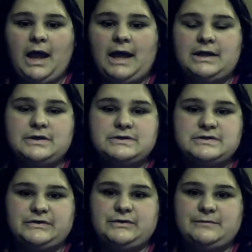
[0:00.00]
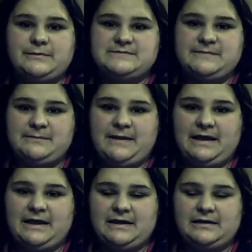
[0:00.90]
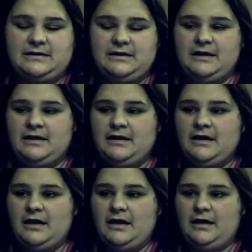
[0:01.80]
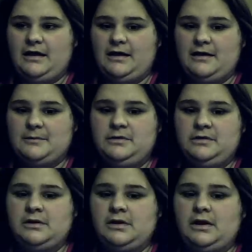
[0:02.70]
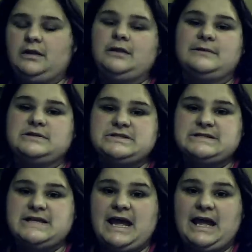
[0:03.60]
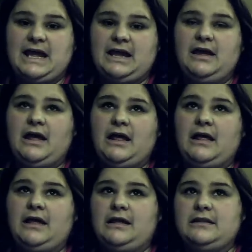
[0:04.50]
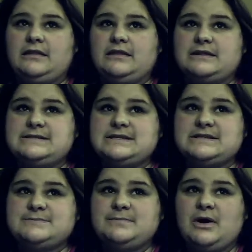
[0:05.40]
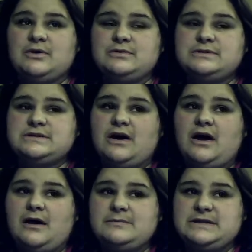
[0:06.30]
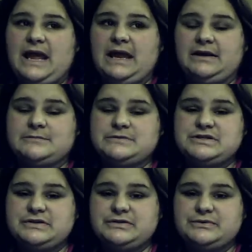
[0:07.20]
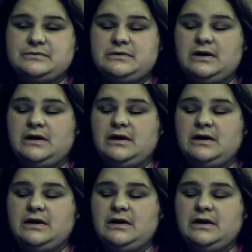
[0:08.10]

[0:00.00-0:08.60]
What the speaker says: Hi YouTube, it's me Megan. Let me just say, if this is post-op day number 2.